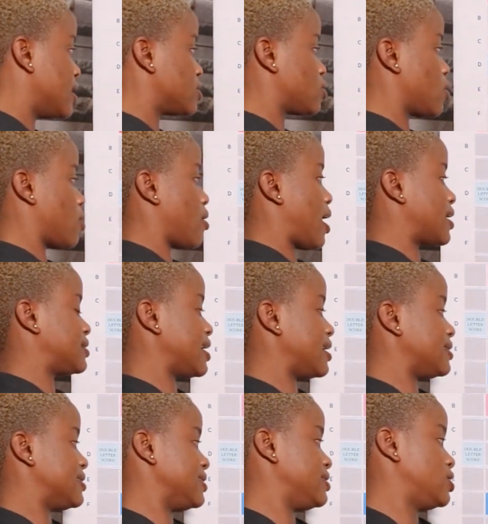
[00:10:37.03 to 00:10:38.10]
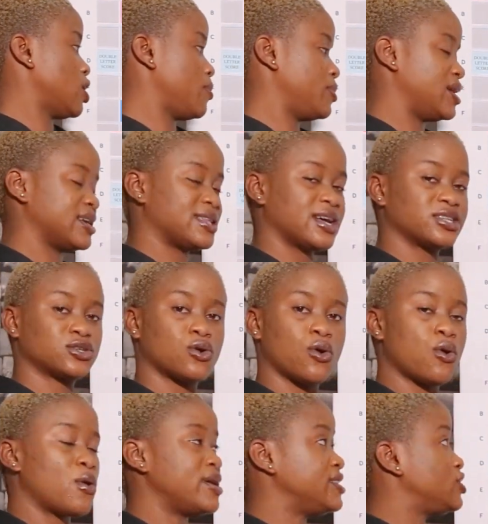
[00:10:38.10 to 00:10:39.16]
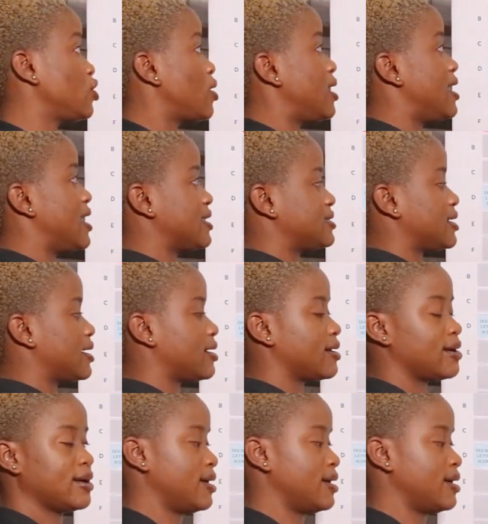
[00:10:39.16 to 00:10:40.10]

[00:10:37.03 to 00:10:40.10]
So I said the double letter score is your letter.